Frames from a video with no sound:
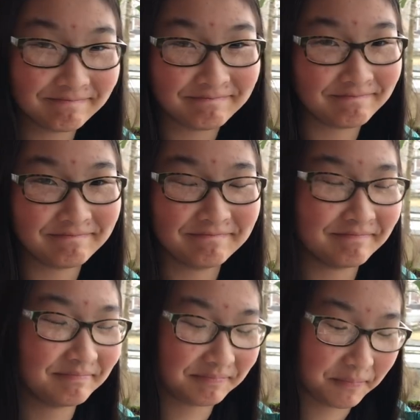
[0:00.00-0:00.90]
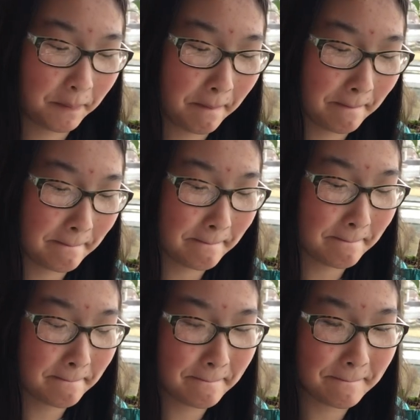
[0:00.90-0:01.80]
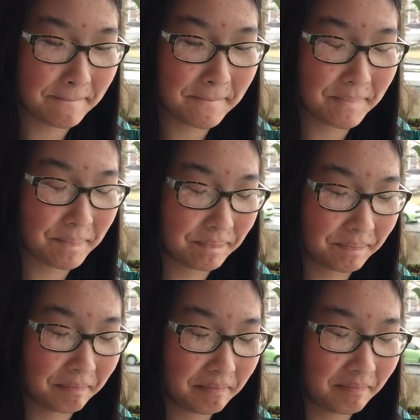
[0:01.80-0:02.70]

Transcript: So you, you, like